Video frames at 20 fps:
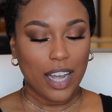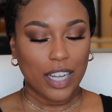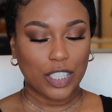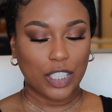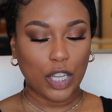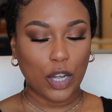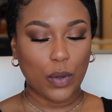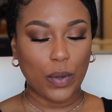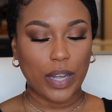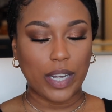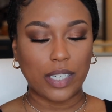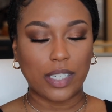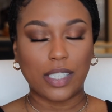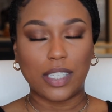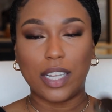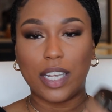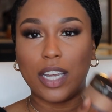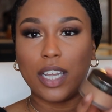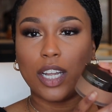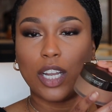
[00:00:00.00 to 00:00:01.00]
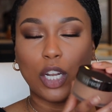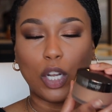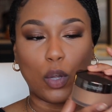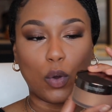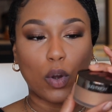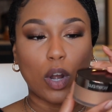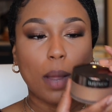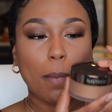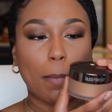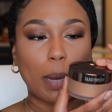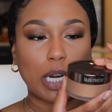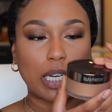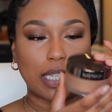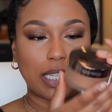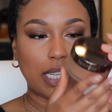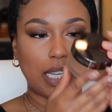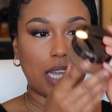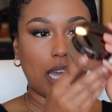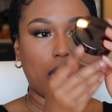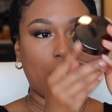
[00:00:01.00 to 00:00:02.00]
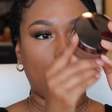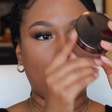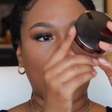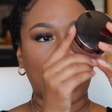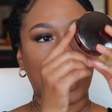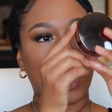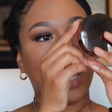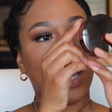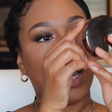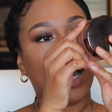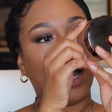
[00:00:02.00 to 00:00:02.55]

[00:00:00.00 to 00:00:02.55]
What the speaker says: So it's the Laura Mercier